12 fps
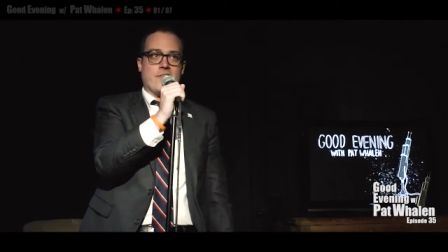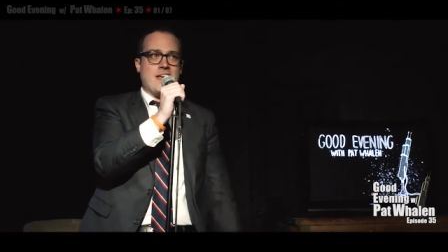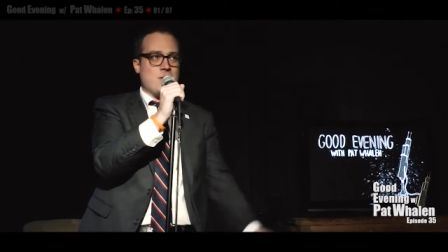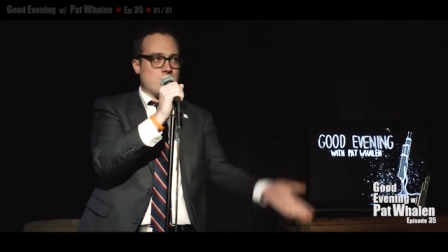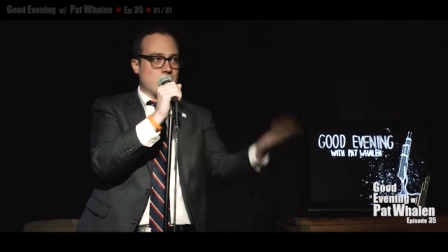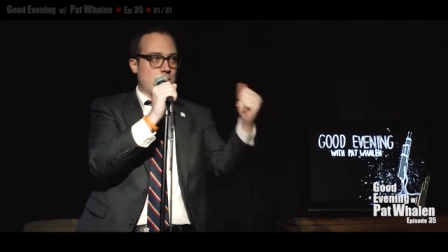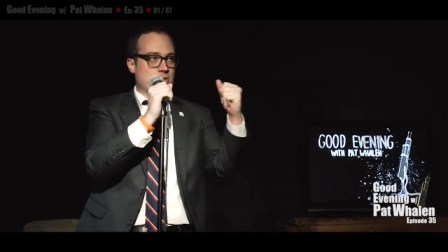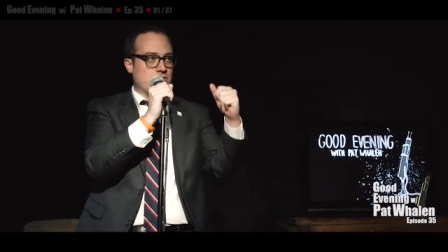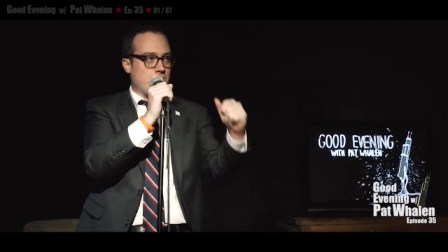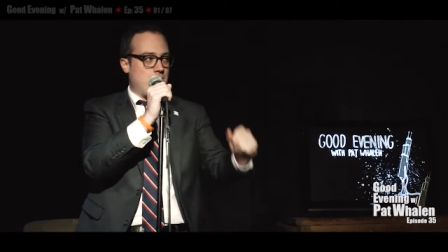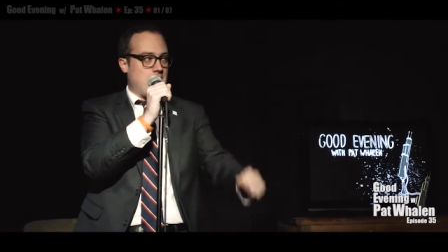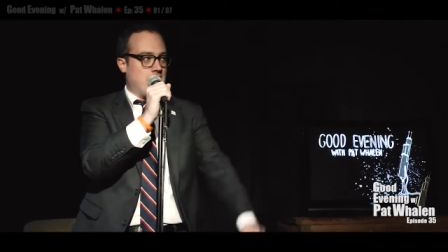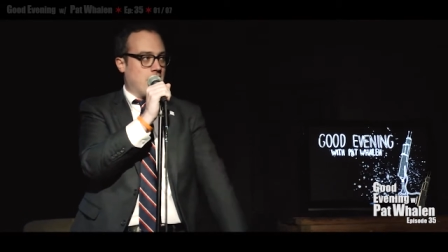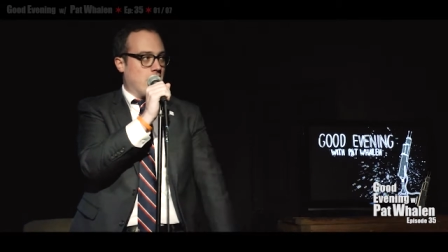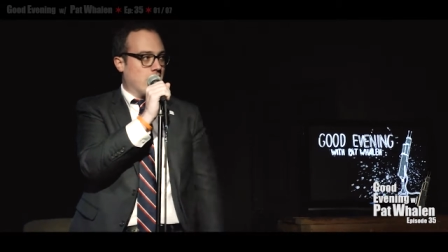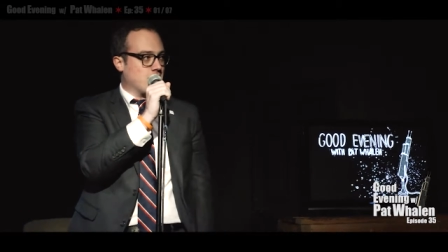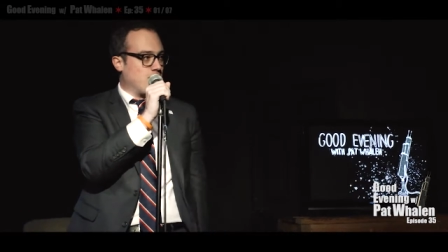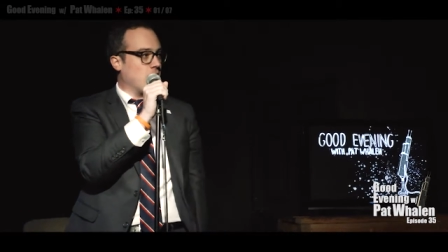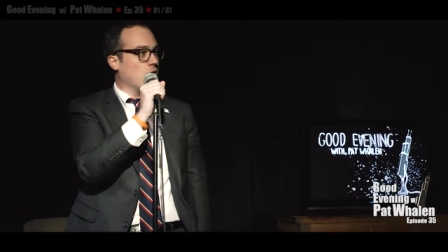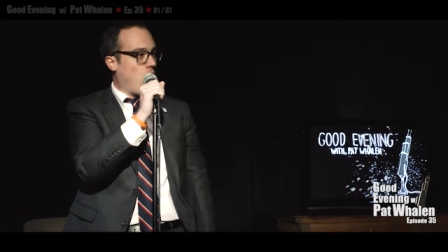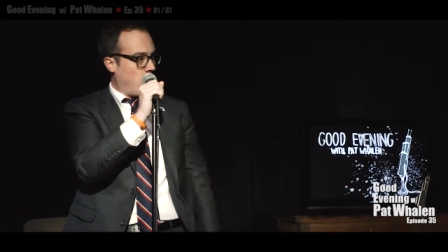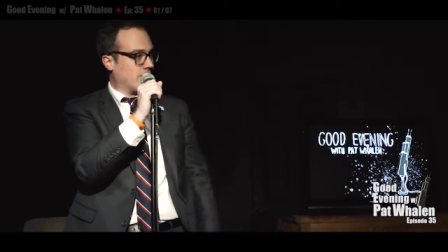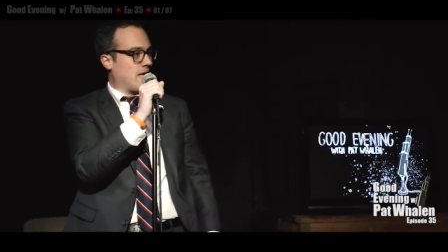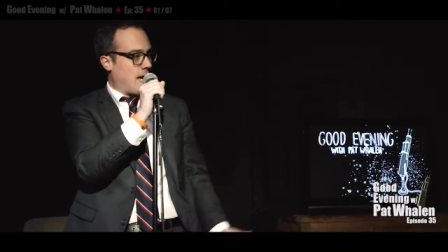Thank you so much for being here. It's been a
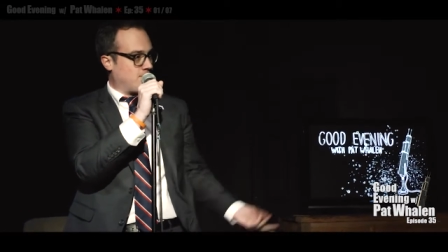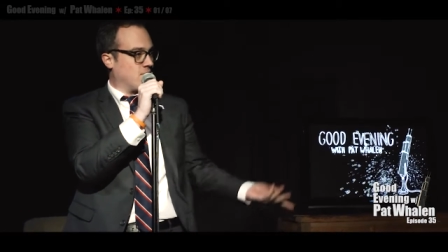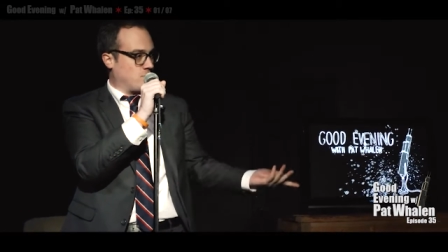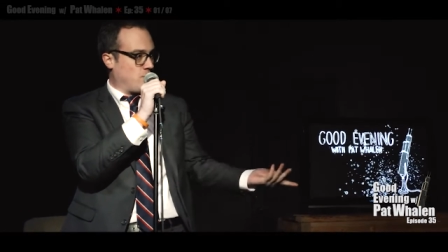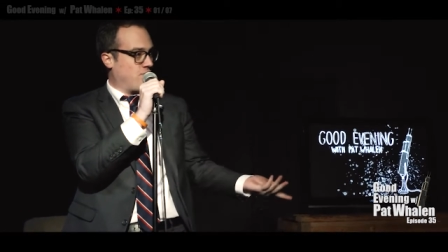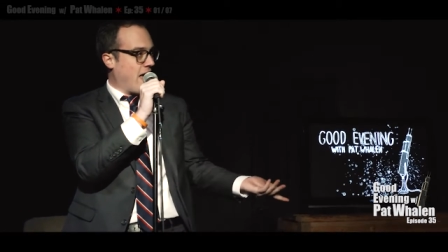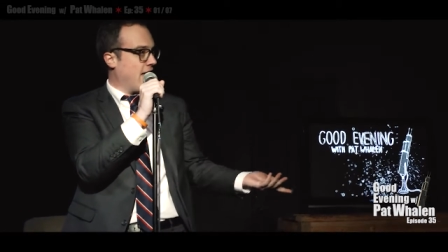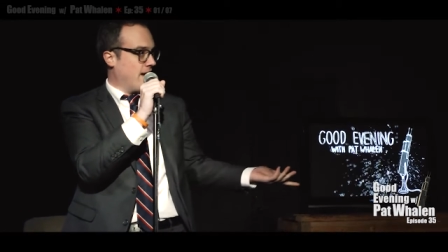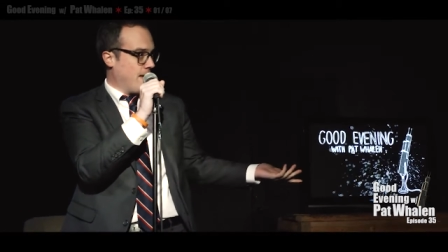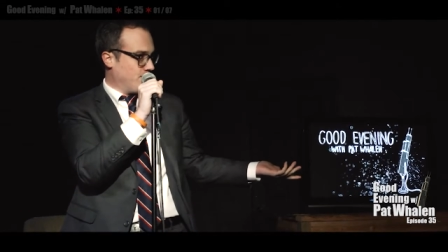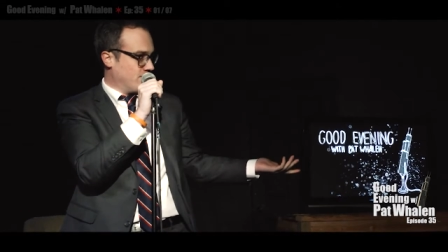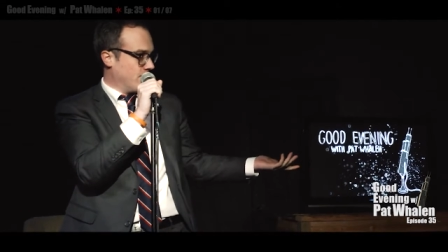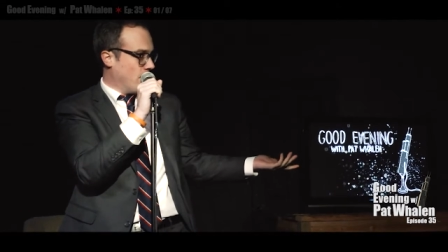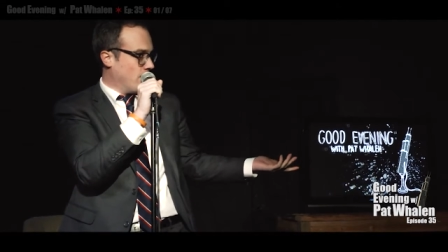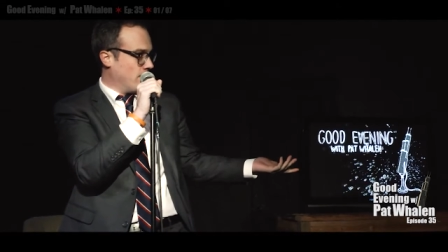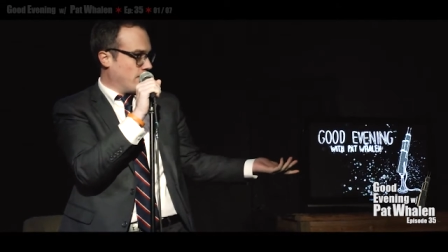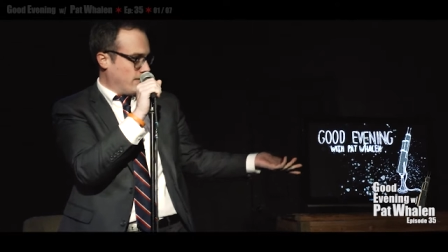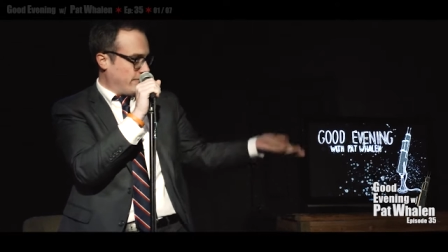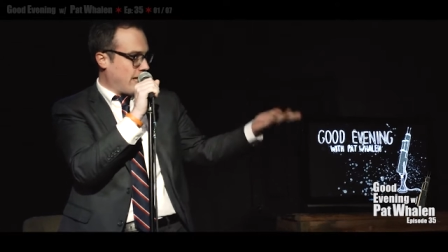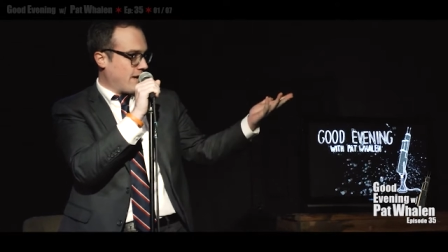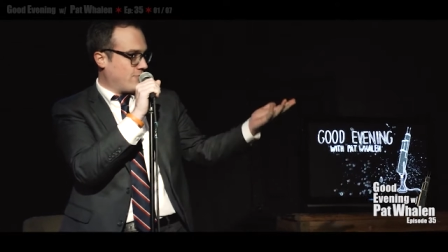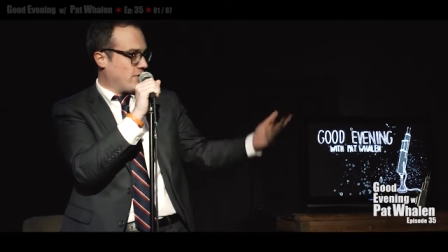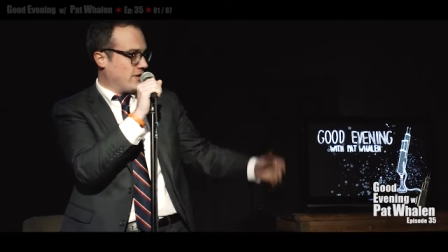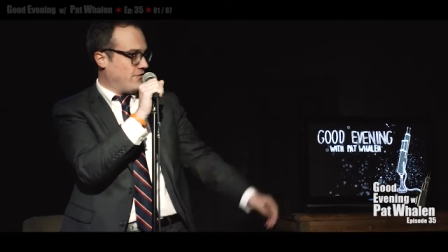long time since we've had an episode. A lot
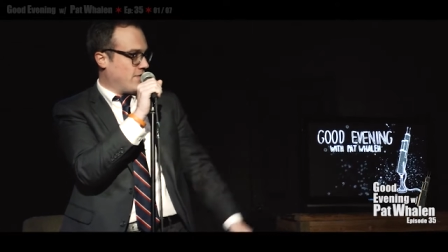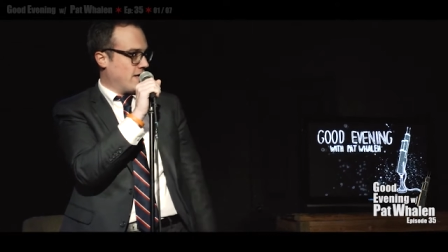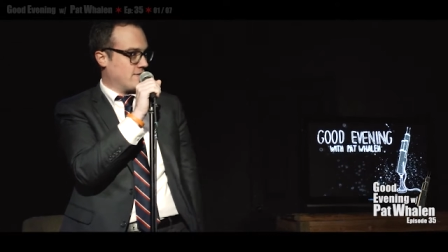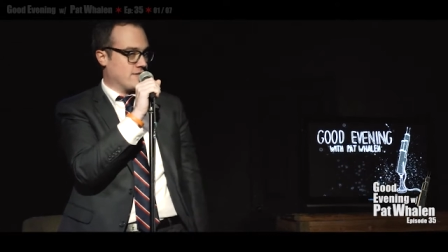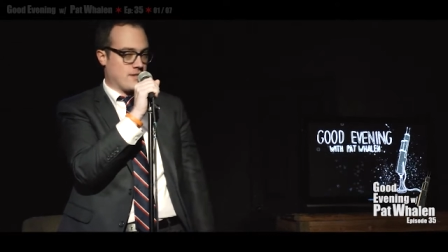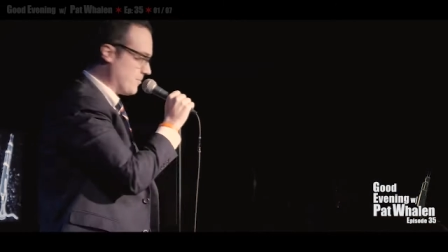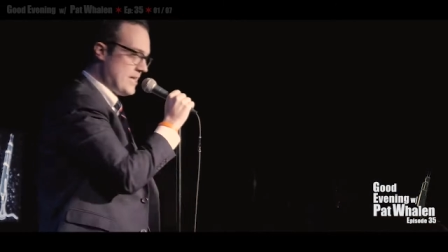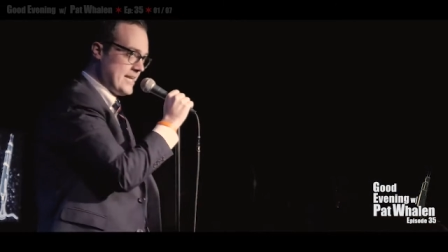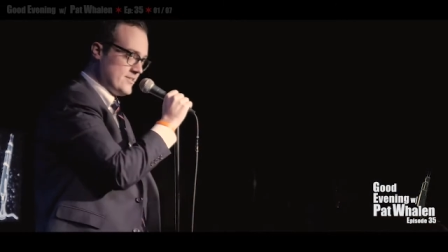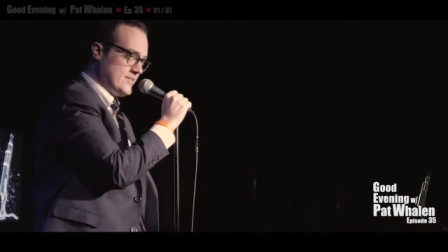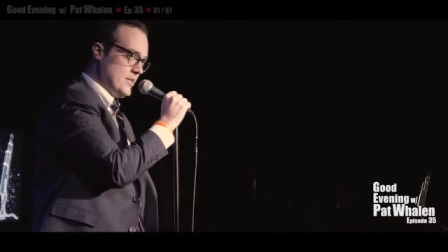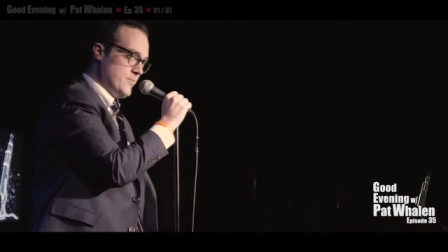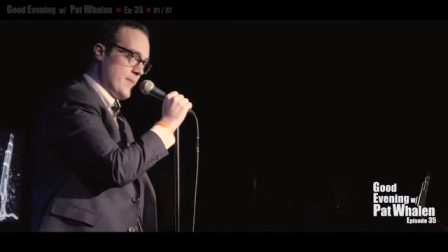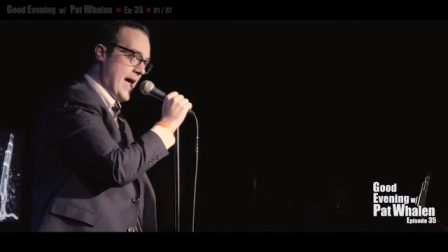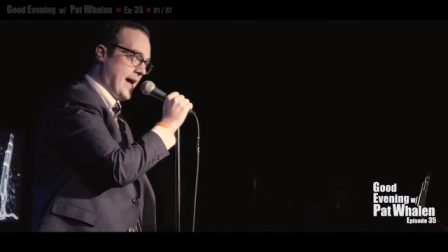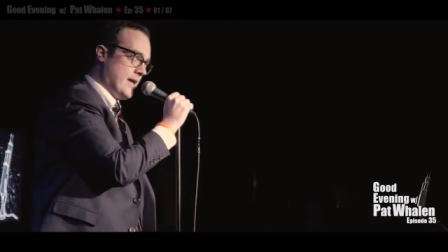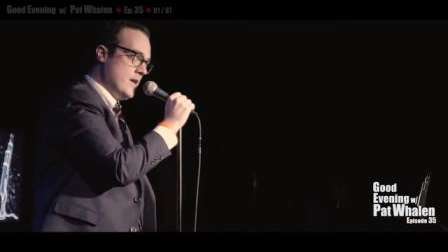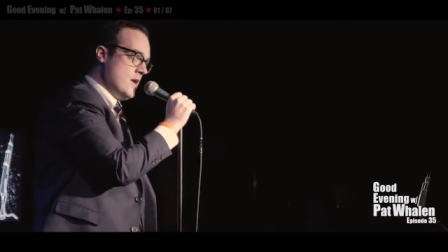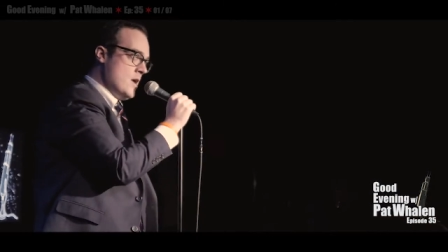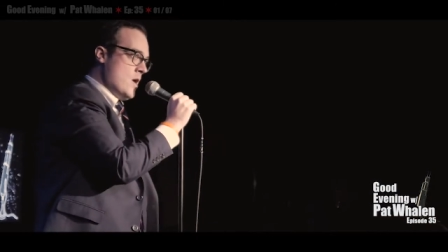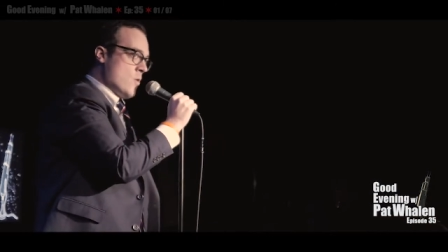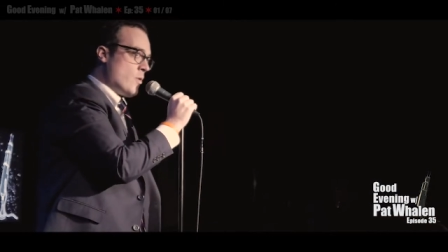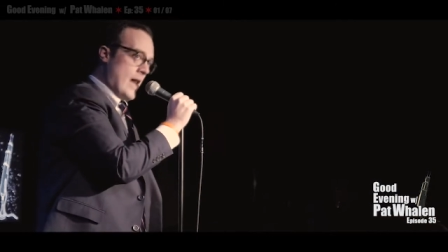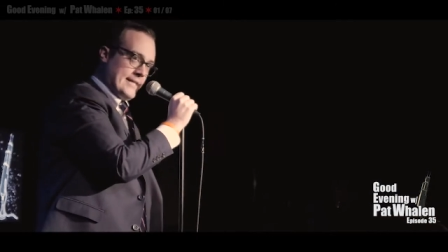of friendly faces. I'm glad to see you back.
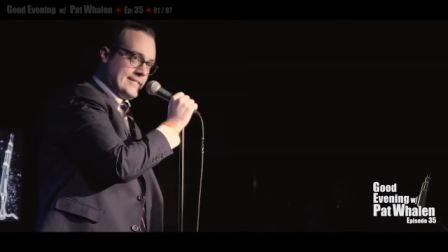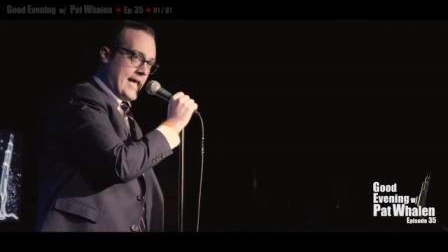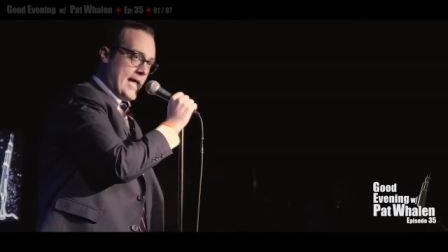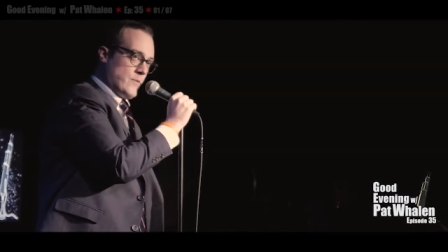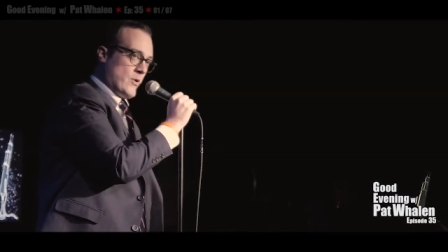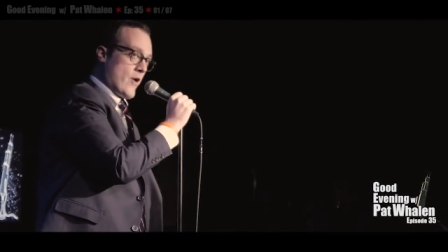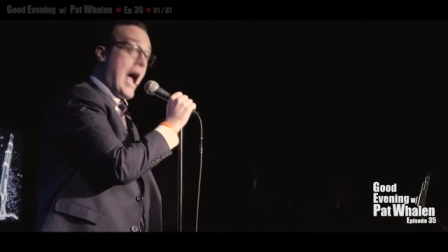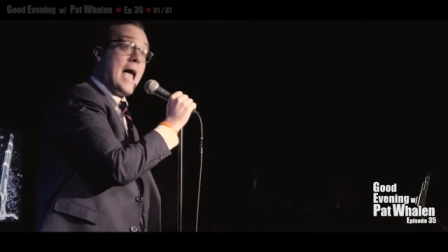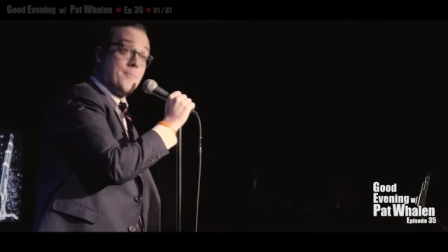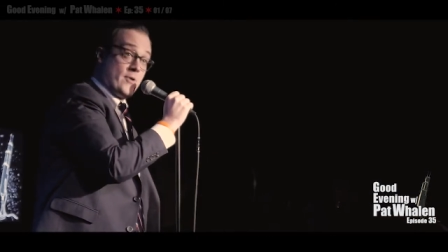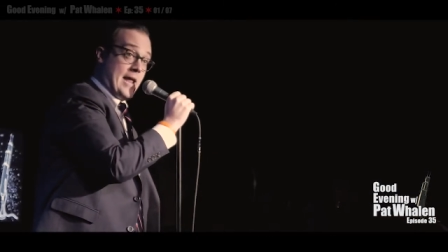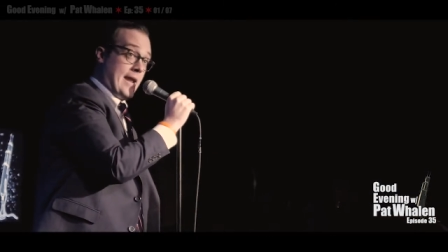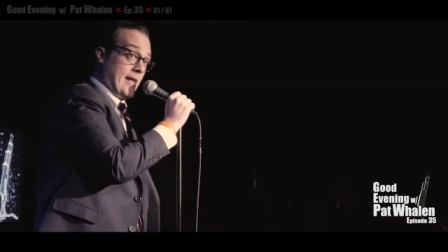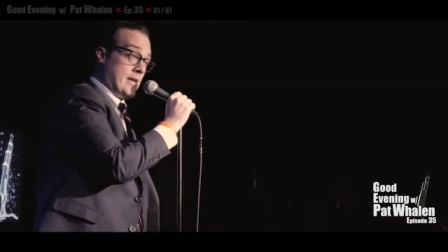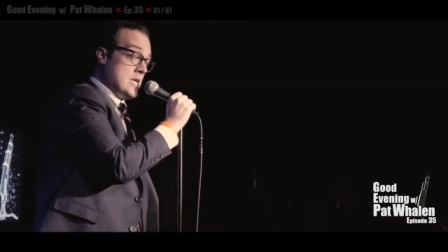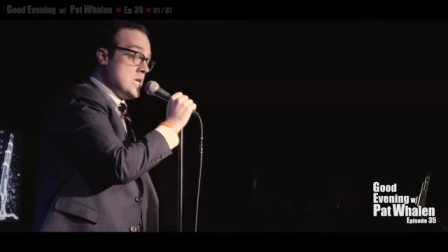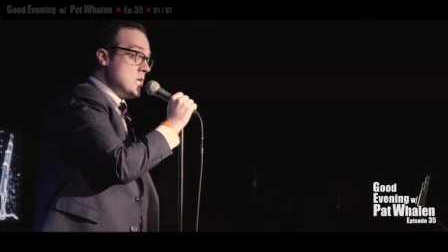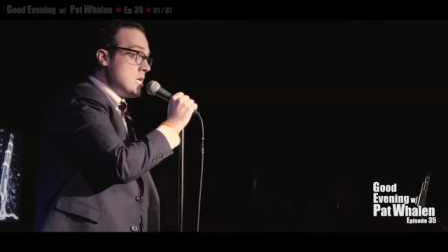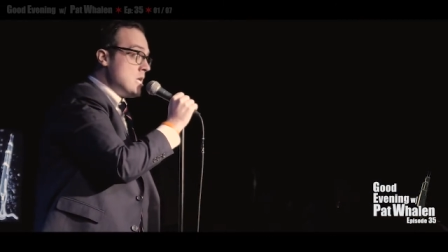We're not dead. We were hibernating,